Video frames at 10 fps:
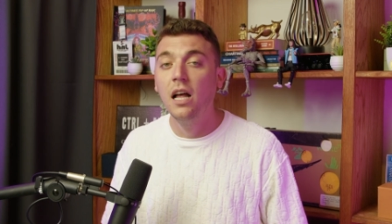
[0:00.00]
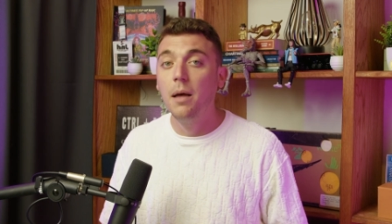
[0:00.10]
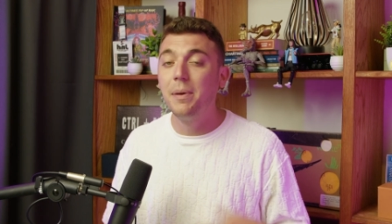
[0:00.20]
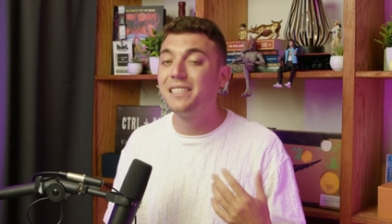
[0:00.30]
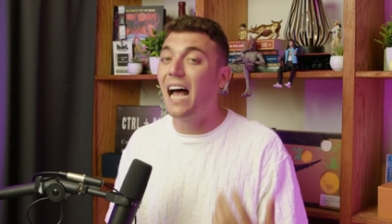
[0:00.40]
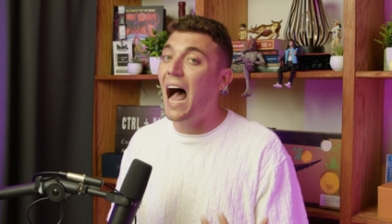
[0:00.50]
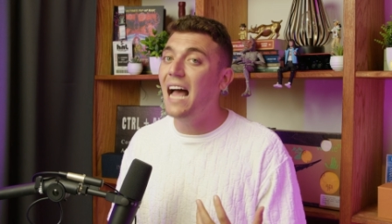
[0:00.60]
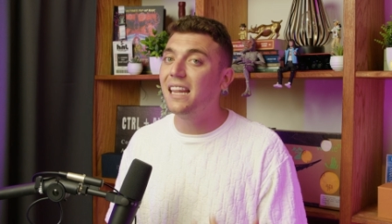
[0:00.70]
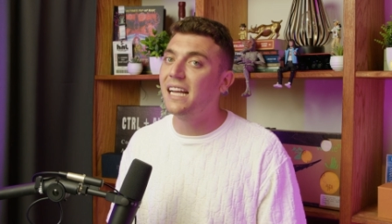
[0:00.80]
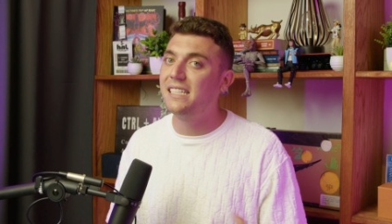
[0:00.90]
because I
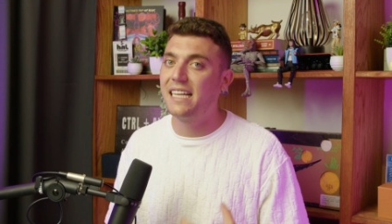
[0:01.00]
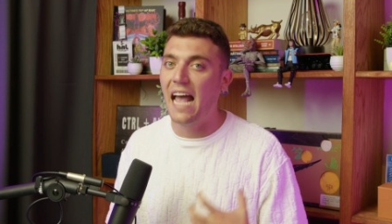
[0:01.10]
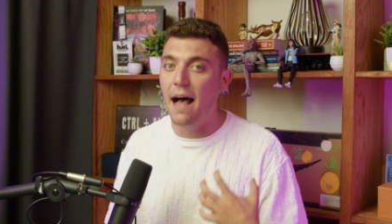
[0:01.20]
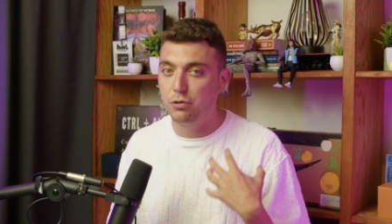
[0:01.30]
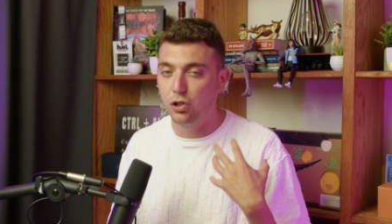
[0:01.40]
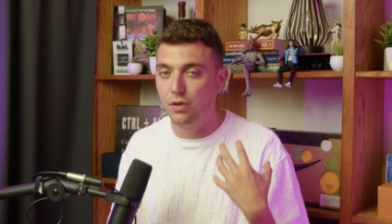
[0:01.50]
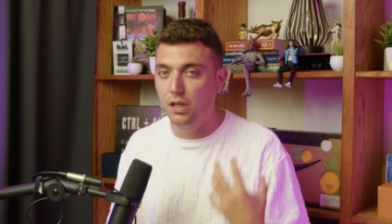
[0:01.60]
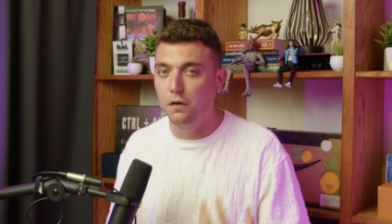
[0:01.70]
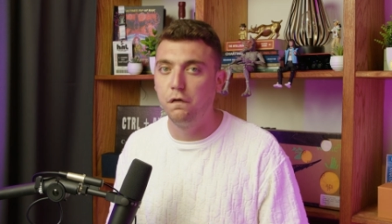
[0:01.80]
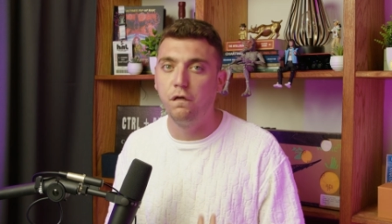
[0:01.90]
like to capture
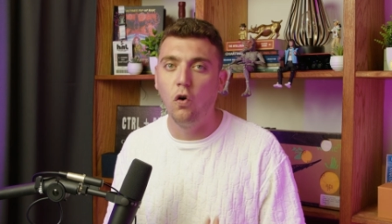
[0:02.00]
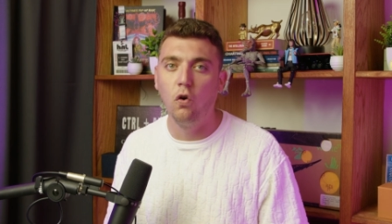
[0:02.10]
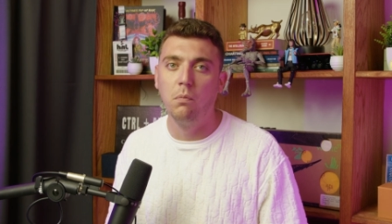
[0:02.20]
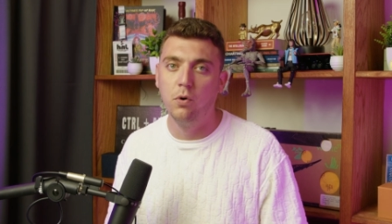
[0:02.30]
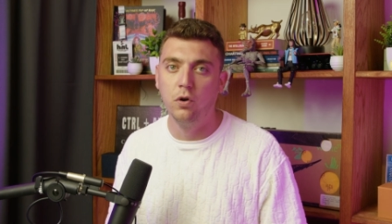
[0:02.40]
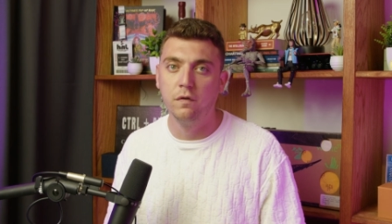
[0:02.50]
the full move.